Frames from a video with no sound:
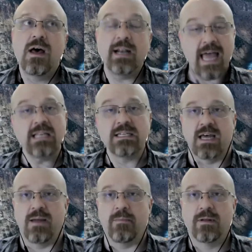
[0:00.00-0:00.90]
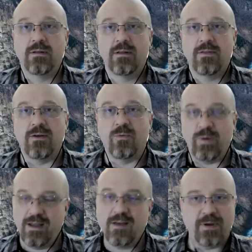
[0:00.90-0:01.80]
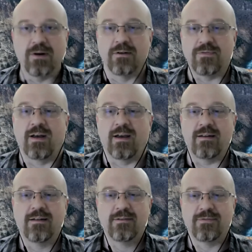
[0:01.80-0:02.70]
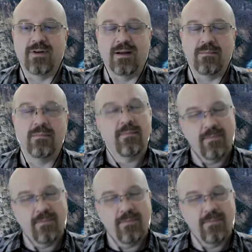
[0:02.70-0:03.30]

an enzyme that we have purified from